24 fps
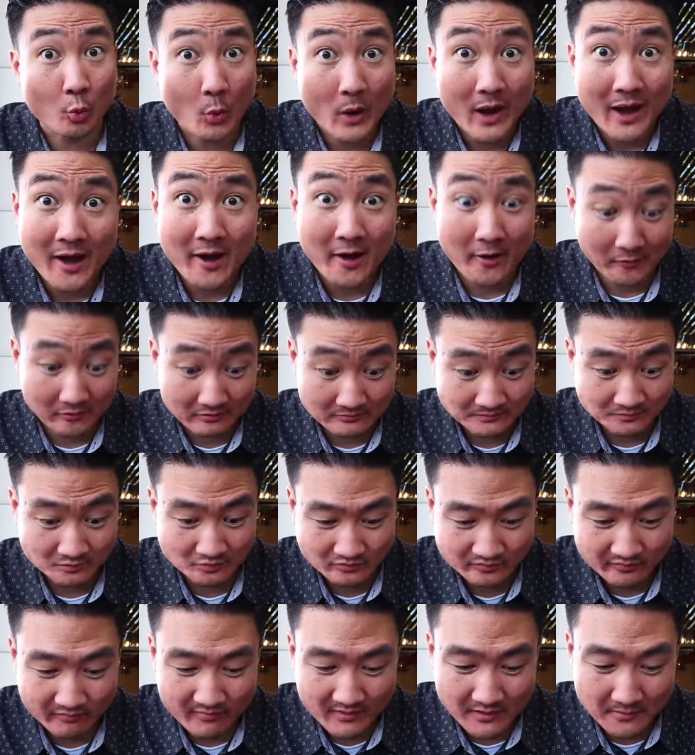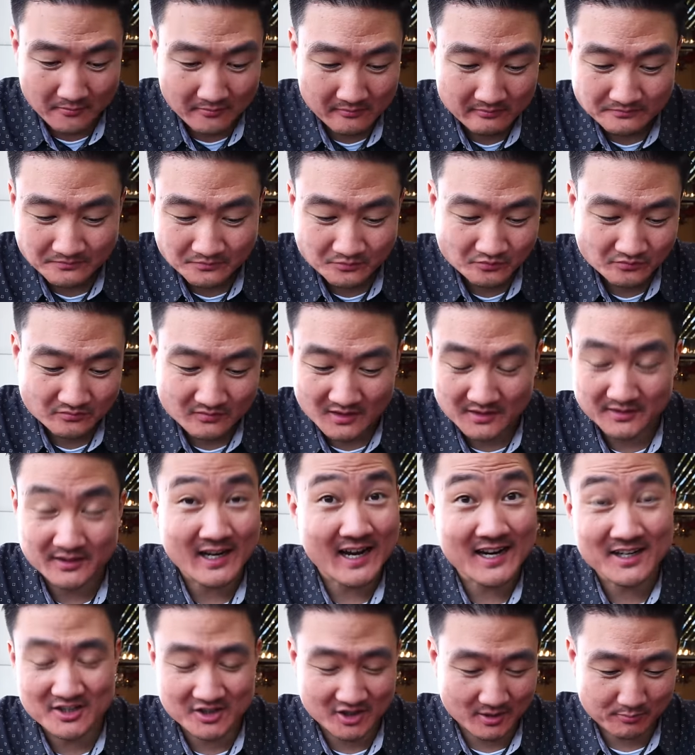Wow
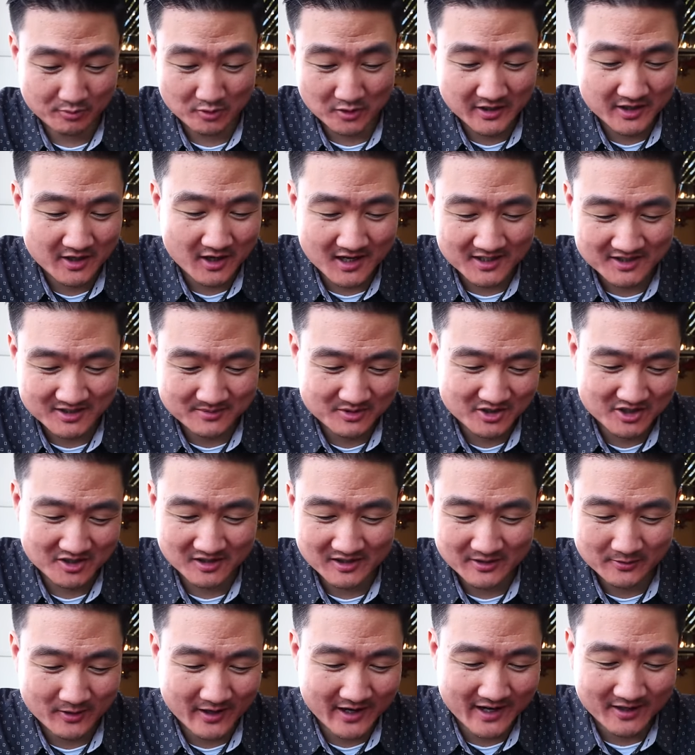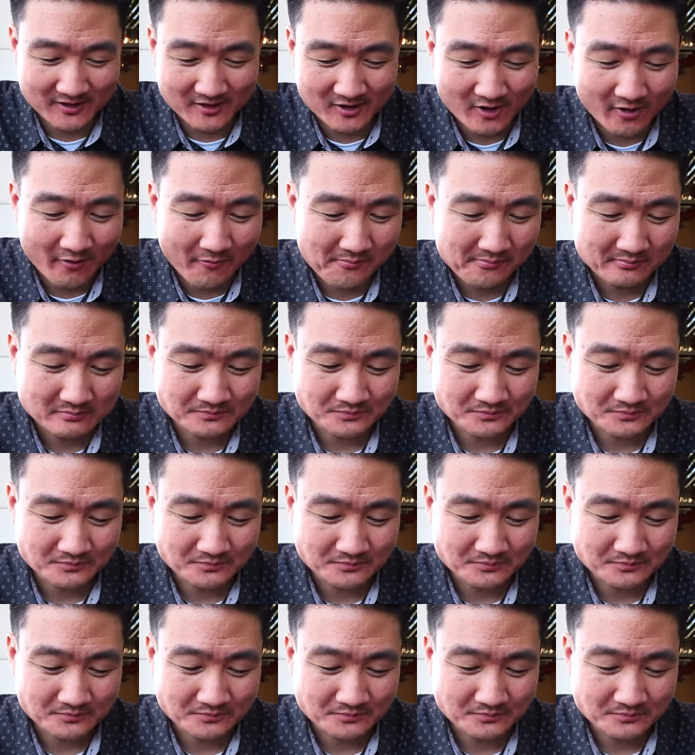that is a pretty awesome chili relleno.